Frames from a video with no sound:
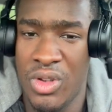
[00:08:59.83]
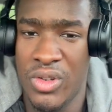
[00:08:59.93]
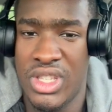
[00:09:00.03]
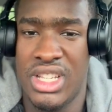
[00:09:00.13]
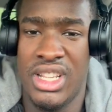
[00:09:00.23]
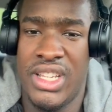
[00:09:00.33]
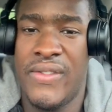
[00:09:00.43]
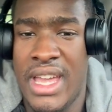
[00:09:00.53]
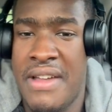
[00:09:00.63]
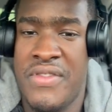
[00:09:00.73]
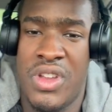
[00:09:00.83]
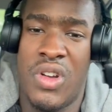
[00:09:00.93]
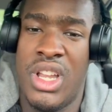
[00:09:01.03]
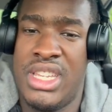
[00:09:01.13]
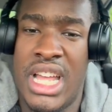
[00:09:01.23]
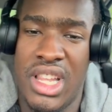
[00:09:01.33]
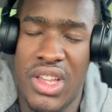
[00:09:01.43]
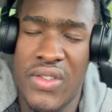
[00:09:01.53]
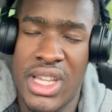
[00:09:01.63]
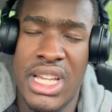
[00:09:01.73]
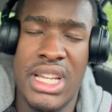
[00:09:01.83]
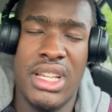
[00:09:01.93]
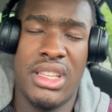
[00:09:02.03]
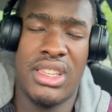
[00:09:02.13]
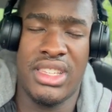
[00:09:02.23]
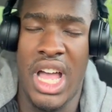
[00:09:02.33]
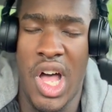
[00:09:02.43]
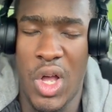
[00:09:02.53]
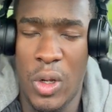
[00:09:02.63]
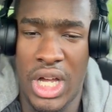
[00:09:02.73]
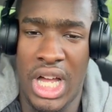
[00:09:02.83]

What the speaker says: to lift heavier on deadlift. So